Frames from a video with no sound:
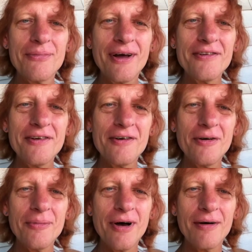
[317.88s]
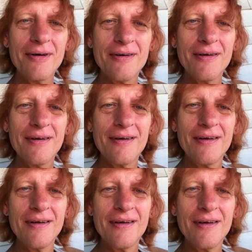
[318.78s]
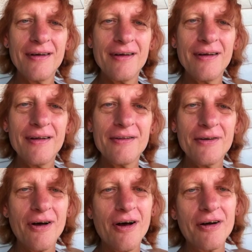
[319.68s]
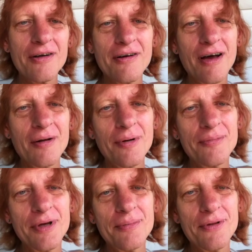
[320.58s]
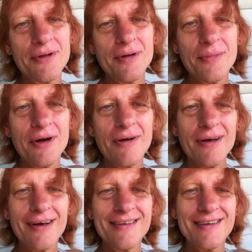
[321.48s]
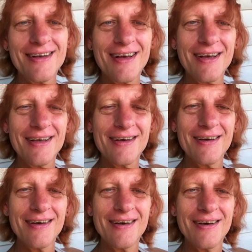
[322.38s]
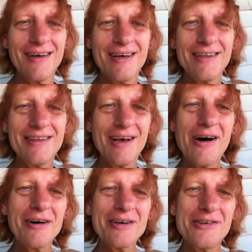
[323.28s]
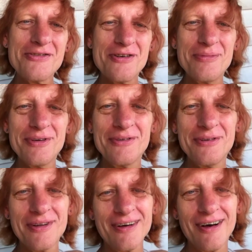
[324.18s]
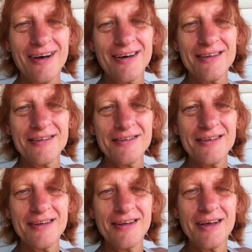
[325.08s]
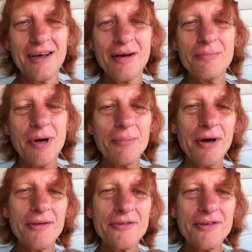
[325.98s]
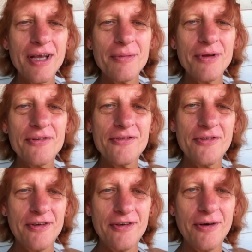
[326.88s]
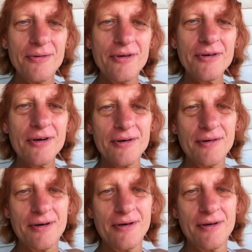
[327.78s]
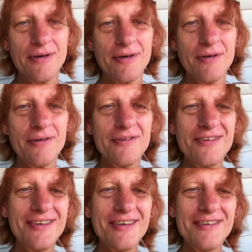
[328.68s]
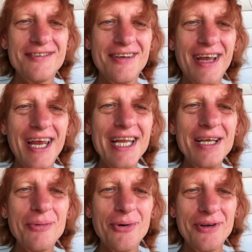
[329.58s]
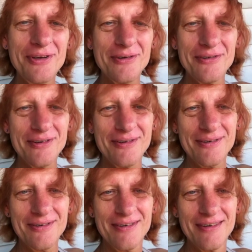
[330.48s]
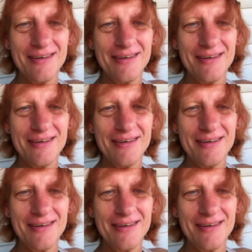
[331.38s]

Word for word: President Obama, there are incredible people in America today. They all contribute to the cause. My mother's name is Sidonia Curran. She's 81 years old.